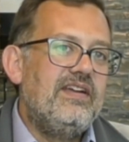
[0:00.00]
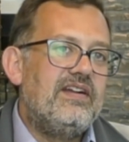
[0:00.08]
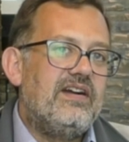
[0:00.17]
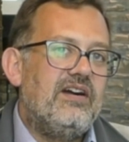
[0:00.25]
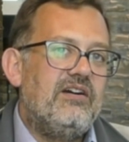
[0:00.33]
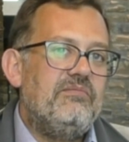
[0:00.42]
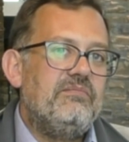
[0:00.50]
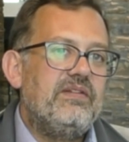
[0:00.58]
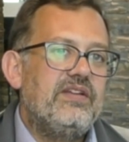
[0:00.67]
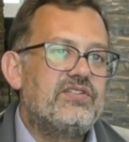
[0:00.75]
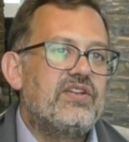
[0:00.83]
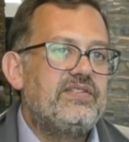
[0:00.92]
um,
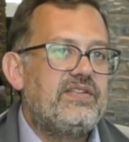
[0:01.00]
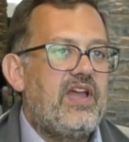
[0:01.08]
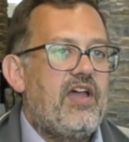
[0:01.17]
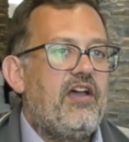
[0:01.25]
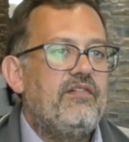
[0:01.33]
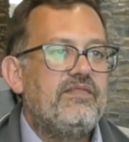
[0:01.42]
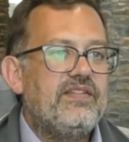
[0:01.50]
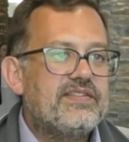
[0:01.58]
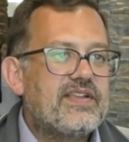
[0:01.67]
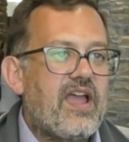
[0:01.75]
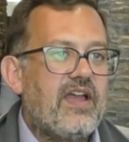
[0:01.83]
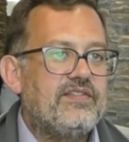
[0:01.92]
it's good to have these
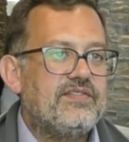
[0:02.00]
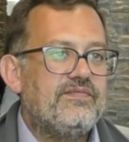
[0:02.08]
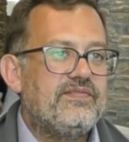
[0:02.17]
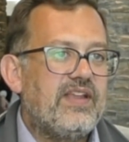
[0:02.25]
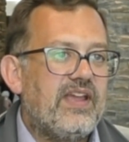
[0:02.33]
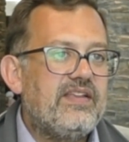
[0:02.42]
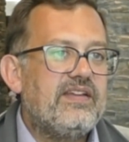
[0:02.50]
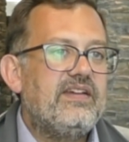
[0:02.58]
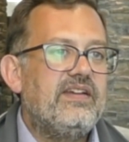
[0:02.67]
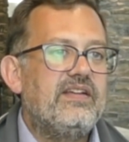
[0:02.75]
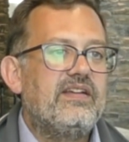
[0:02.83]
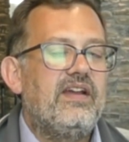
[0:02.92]
kinds of
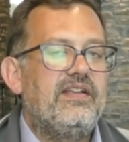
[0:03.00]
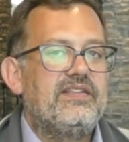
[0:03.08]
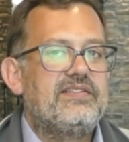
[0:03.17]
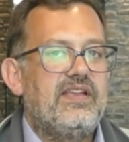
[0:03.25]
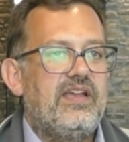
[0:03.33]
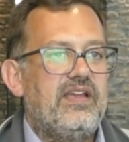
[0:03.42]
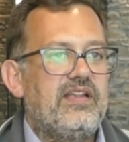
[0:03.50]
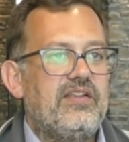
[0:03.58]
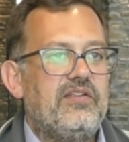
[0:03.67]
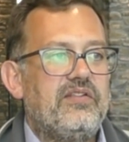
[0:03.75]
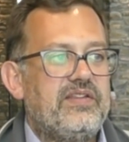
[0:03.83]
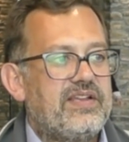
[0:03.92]
data and kind of saying,
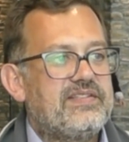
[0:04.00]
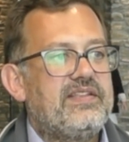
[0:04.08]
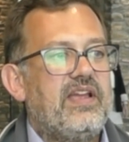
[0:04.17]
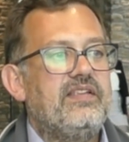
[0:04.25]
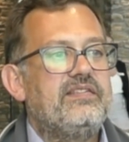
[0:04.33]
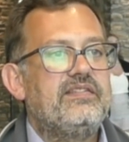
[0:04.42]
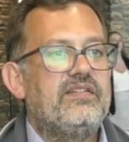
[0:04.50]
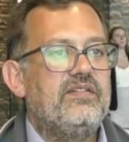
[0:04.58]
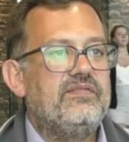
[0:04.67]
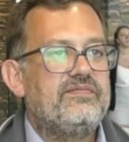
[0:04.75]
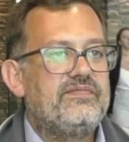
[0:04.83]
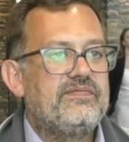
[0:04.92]
you know, the extent
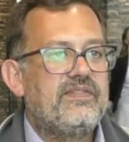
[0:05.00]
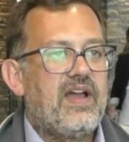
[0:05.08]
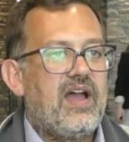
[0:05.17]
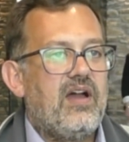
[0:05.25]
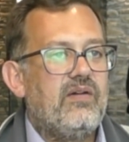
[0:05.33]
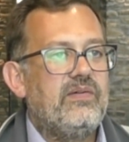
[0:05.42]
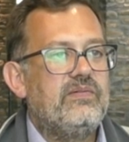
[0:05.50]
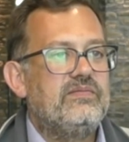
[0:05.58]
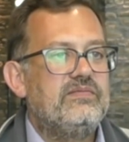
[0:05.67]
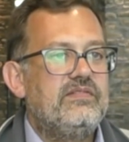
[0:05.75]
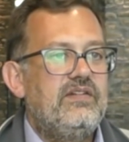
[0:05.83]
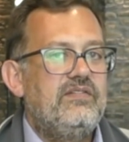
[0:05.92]
of how
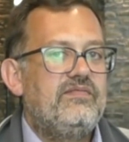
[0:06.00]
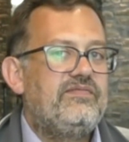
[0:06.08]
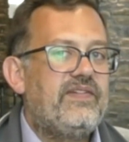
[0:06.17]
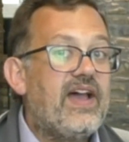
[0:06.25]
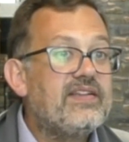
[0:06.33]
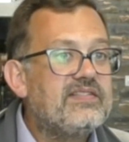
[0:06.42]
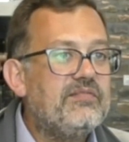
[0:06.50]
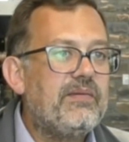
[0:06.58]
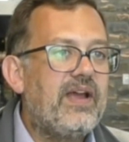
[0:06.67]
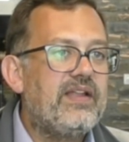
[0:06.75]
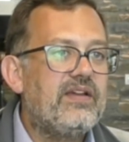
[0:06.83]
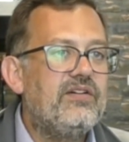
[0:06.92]
fast it
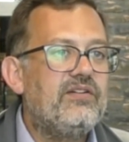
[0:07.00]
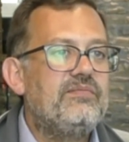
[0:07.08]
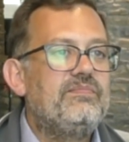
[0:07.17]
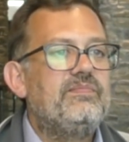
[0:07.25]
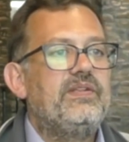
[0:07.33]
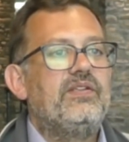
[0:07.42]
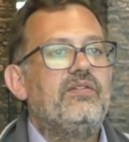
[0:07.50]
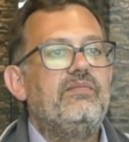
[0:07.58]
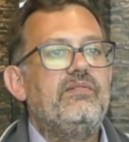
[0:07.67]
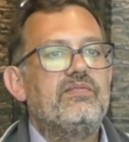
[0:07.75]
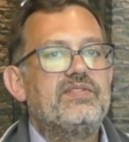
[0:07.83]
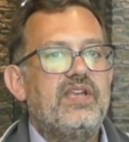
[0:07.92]
might help. You know,
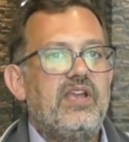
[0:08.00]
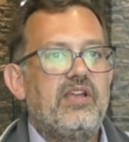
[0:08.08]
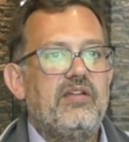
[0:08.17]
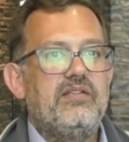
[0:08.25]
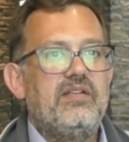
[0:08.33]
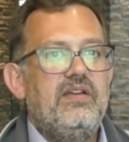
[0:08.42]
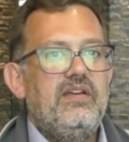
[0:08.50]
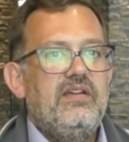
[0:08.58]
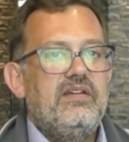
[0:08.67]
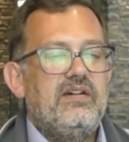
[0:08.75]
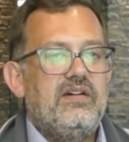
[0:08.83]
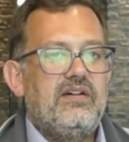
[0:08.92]
we were seeing it,
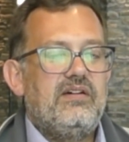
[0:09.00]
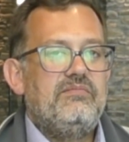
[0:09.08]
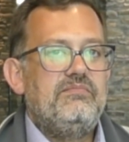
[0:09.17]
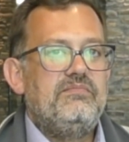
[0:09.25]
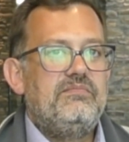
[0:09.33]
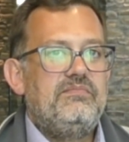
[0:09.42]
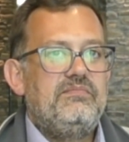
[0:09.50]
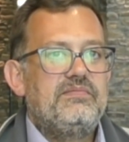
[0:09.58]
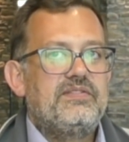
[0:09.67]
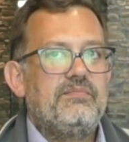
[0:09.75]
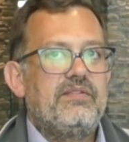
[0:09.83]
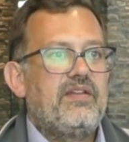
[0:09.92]
um,
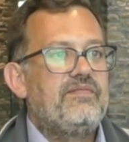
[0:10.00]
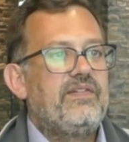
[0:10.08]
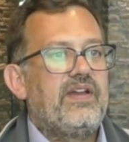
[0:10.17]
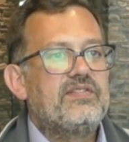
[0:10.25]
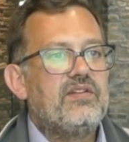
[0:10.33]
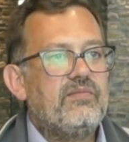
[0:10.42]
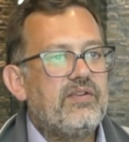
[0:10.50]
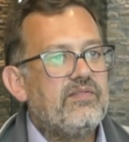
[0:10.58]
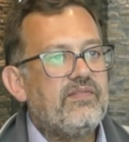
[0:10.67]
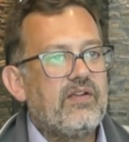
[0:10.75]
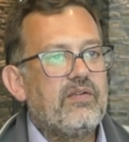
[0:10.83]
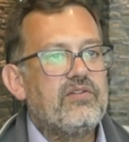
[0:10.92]
some of the effects already
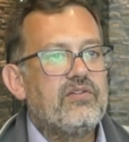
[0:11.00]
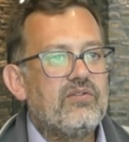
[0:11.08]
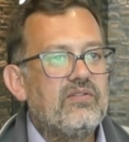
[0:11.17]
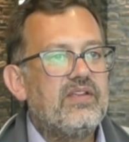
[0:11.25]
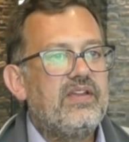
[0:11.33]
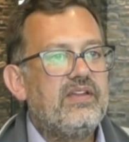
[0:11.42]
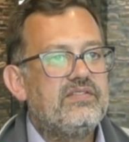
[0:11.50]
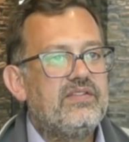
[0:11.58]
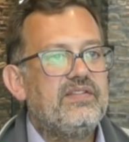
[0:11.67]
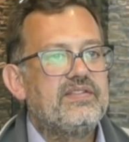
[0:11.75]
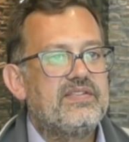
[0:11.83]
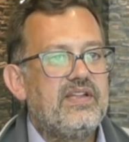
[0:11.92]
very early into
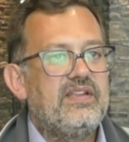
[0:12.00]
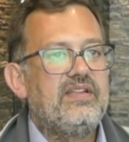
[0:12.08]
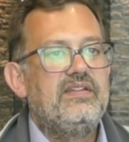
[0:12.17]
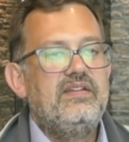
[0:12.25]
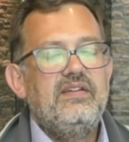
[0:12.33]
the study